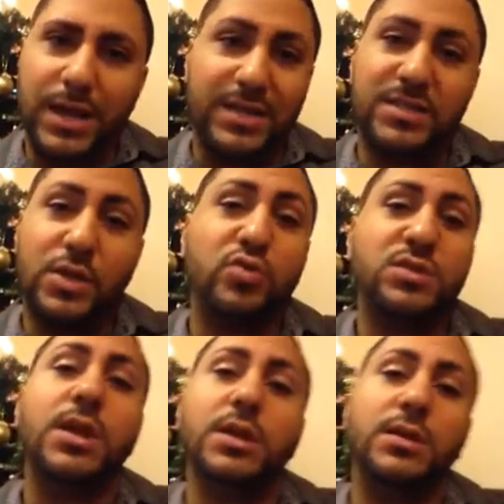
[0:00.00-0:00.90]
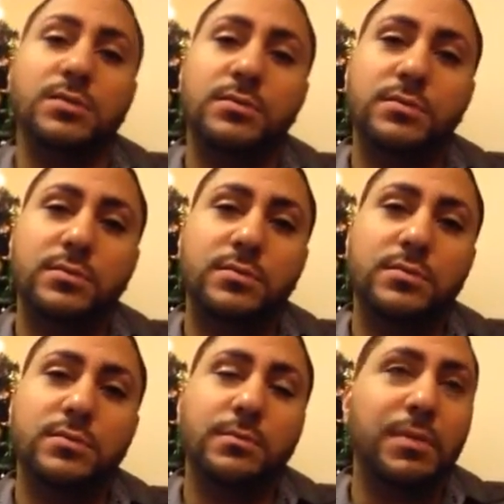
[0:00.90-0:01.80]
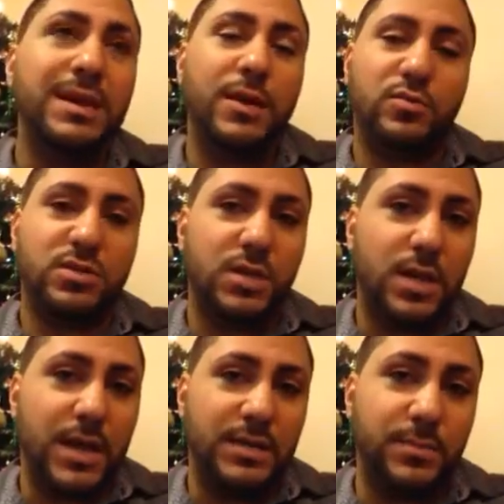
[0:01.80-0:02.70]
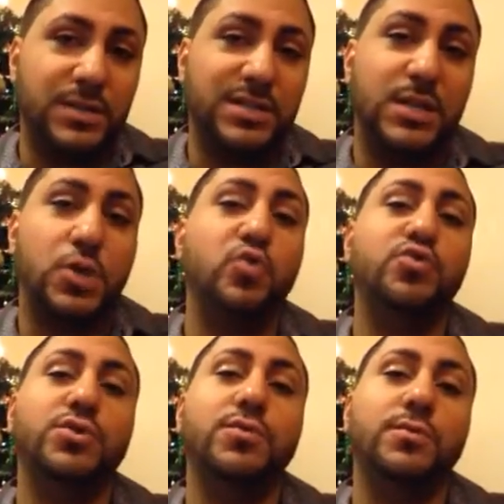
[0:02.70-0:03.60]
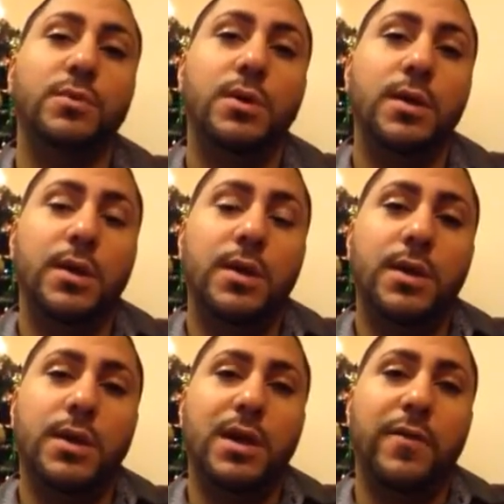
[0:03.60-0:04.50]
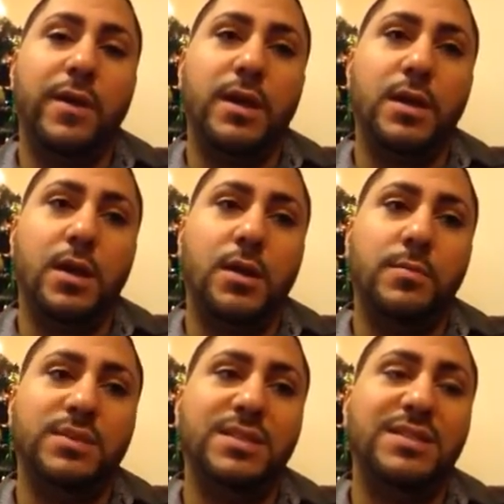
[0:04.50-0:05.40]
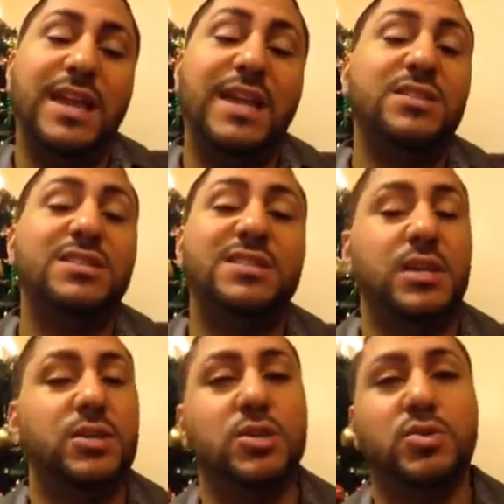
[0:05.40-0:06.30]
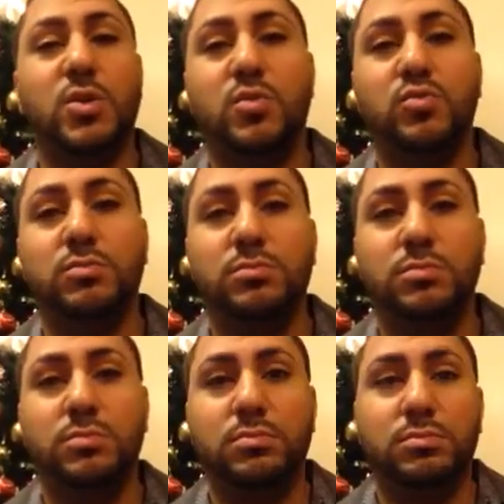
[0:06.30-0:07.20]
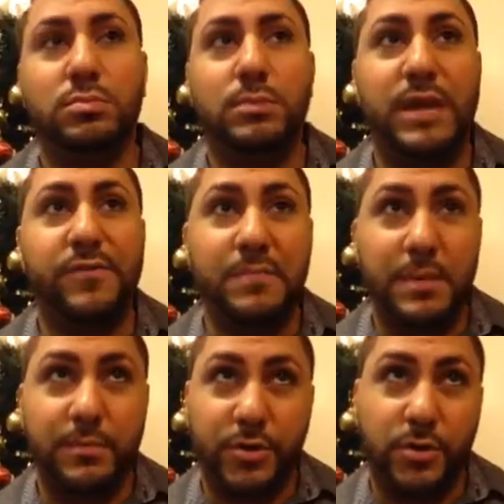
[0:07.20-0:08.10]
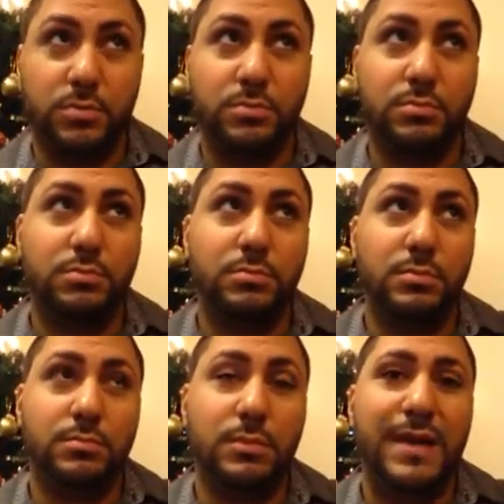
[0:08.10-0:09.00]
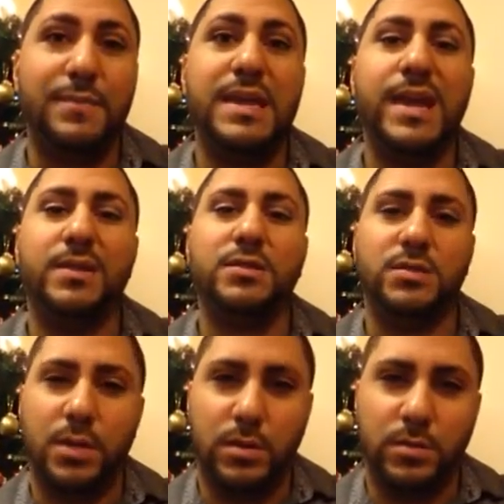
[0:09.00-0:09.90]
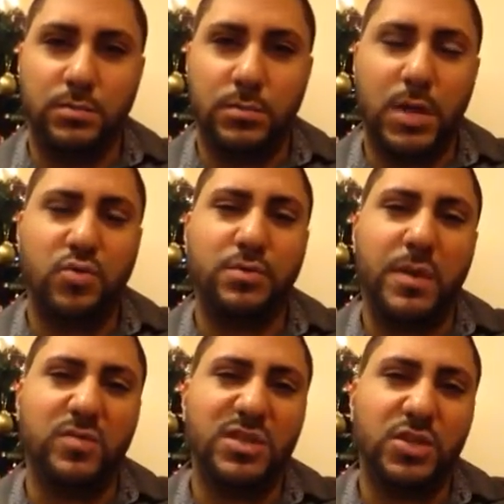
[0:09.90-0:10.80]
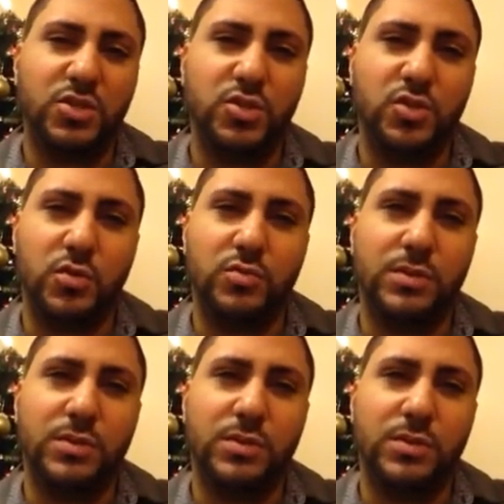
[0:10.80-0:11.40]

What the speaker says: I still stutter, but I don't stutter as much as I used to. All right. Since the age of 6 years old, I remember I began to stutter. I was about 6 years old.